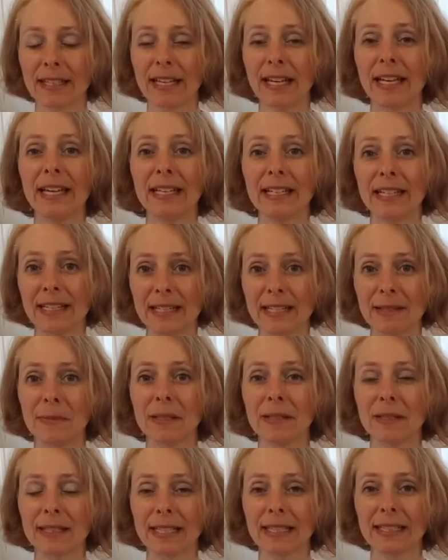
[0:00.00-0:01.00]
It is
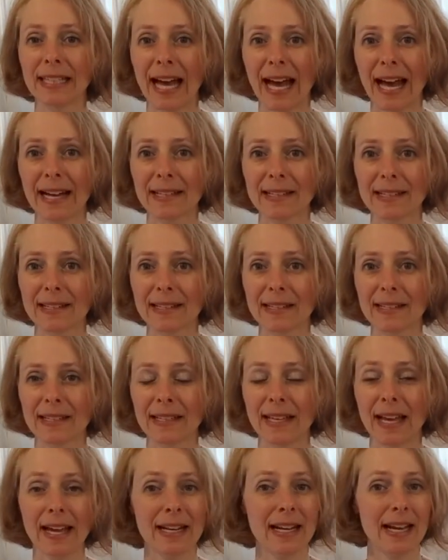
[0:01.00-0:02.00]
built to last.
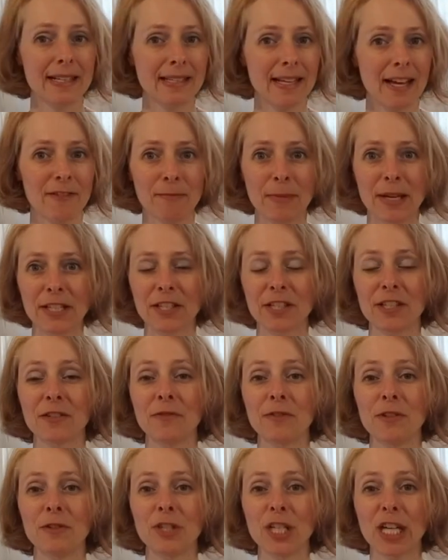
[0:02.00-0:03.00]
And as I've mentioned a
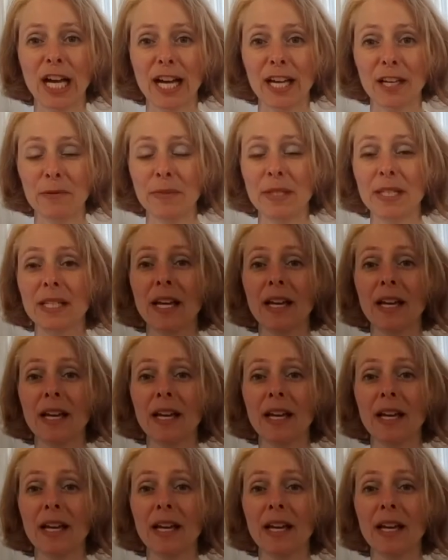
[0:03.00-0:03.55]
few times,